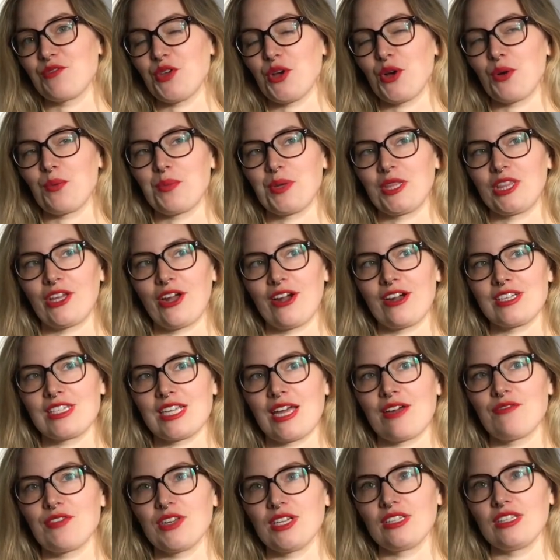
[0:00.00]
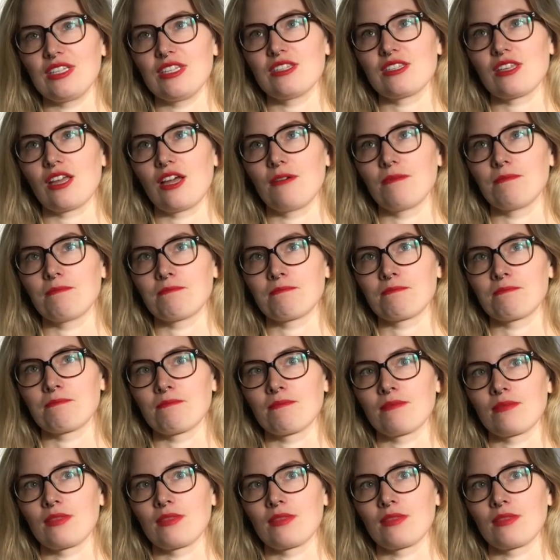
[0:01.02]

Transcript: though, but there are definitely some